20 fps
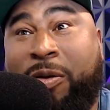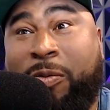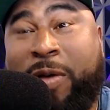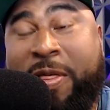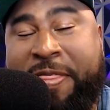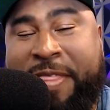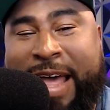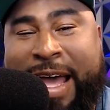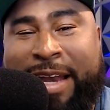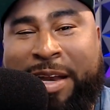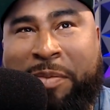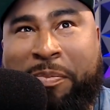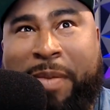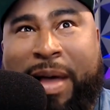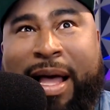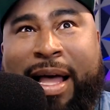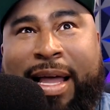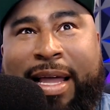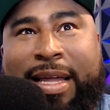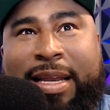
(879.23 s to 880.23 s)
with that in
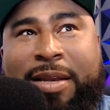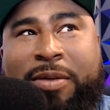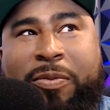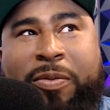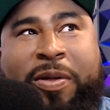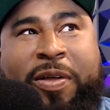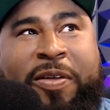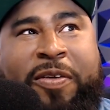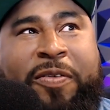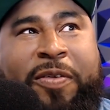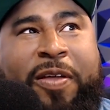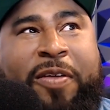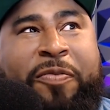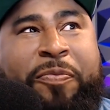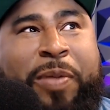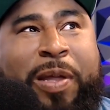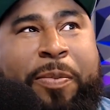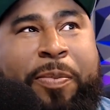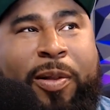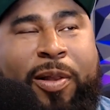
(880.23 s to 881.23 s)
mind,
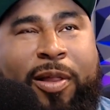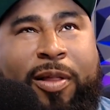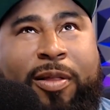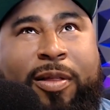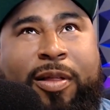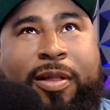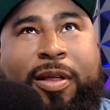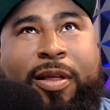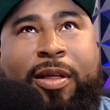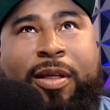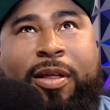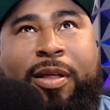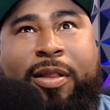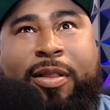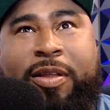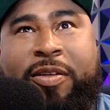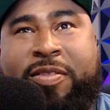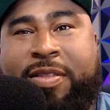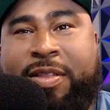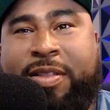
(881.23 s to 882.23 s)
if people,
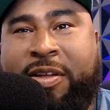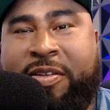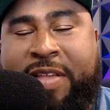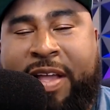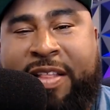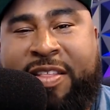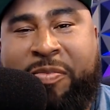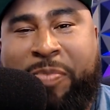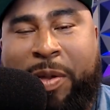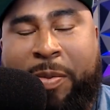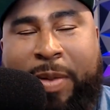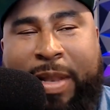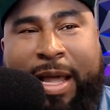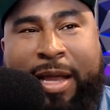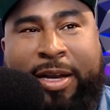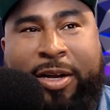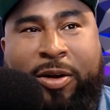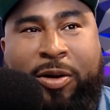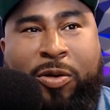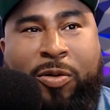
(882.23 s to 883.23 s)
there's tons of people
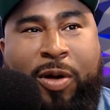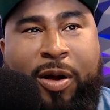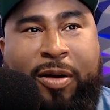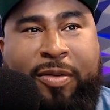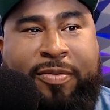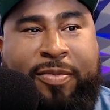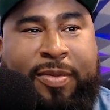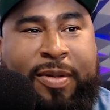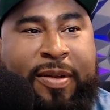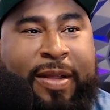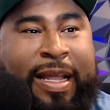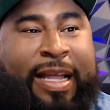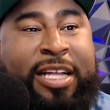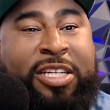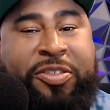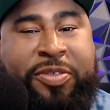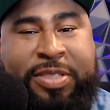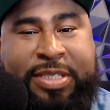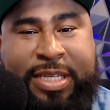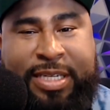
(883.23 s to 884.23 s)
out here who are
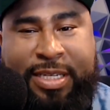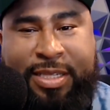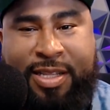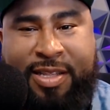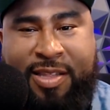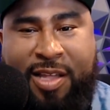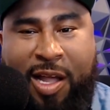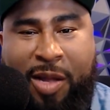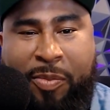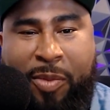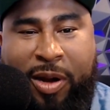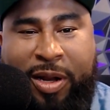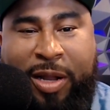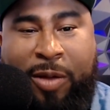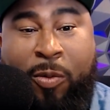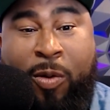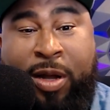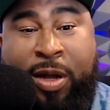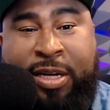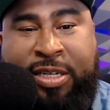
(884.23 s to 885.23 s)
interested in the stock
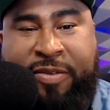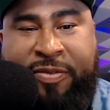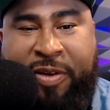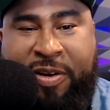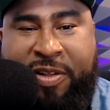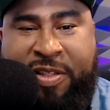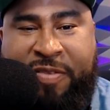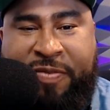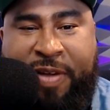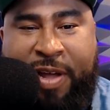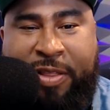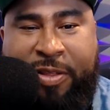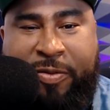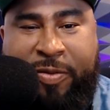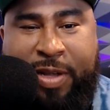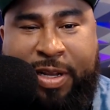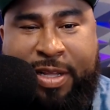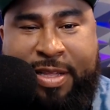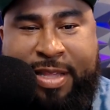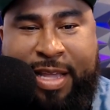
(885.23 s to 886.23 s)
market, want to diversify their
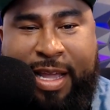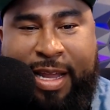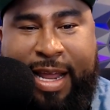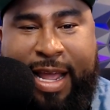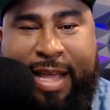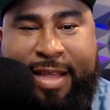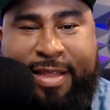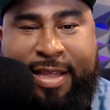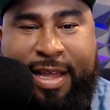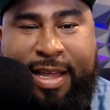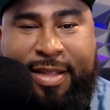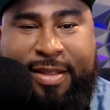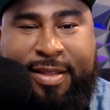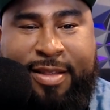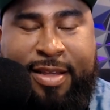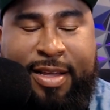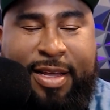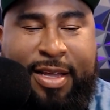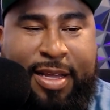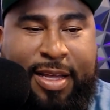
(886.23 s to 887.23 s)
real estate
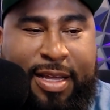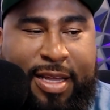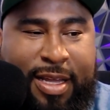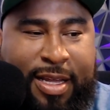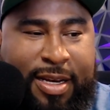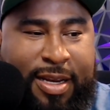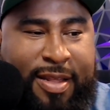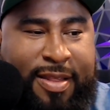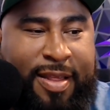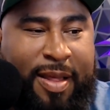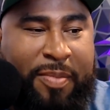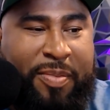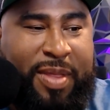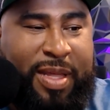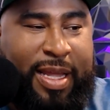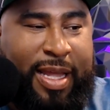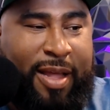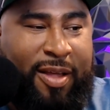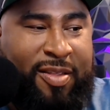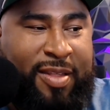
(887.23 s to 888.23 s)
assets into
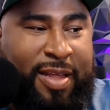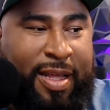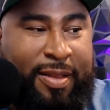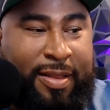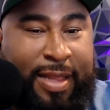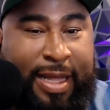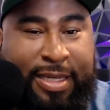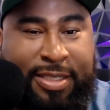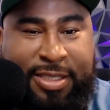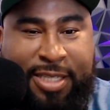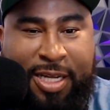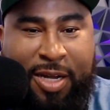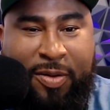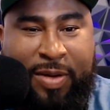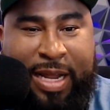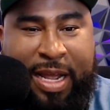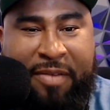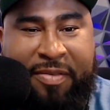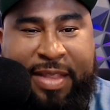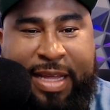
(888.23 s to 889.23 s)
something else, and they
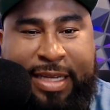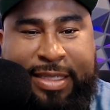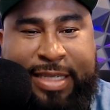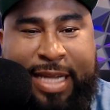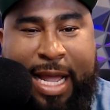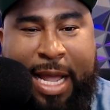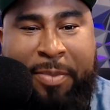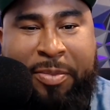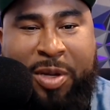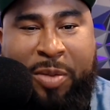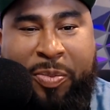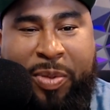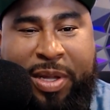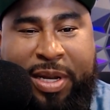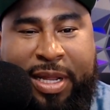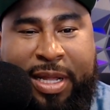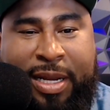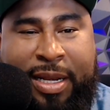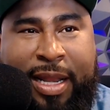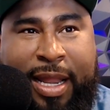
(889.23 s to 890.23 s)
don't have that time to
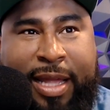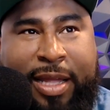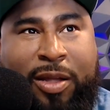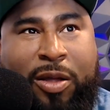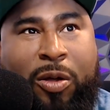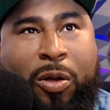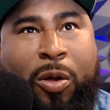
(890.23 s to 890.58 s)
put in, like,